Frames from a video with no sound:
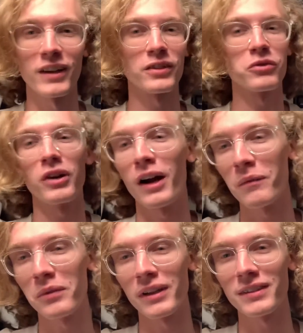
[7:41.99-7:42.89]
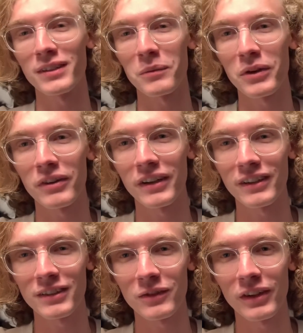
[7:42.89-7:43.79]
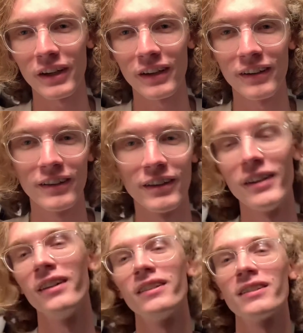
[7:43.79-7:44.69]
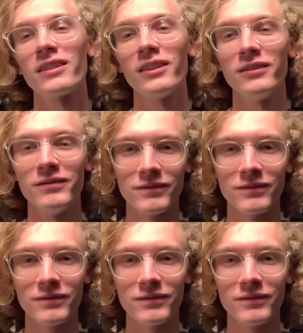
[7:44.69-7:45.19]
Subscribe place is gonna be over here somewhere. So.